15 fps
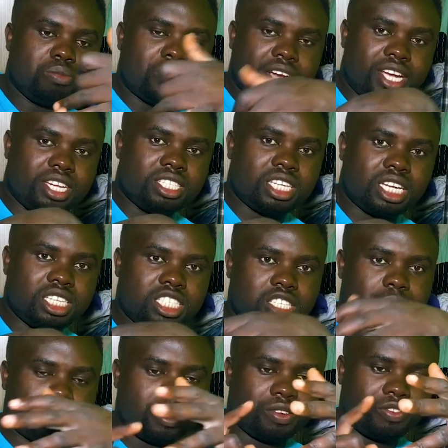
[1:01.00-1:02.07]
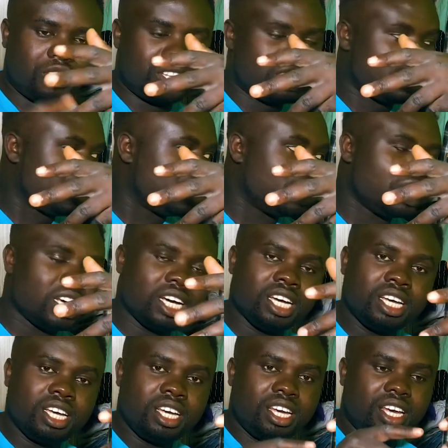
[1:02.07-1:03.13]
my internship the first year
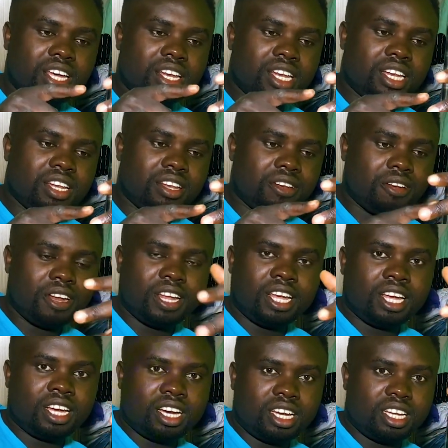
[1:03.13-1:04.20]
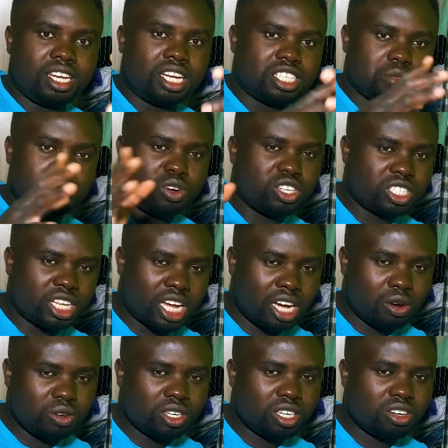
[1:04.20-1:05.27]
in a small
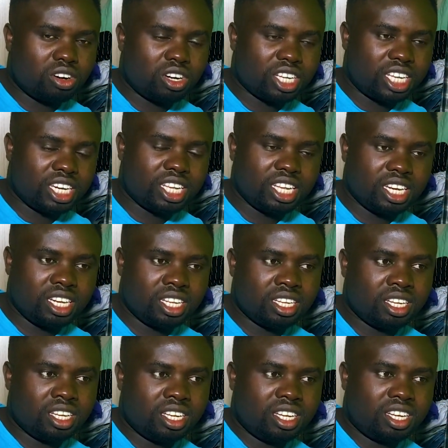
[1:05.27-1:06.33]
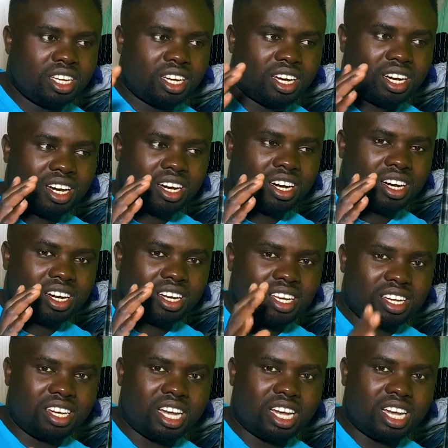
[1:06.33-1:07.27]
town called Gilgil in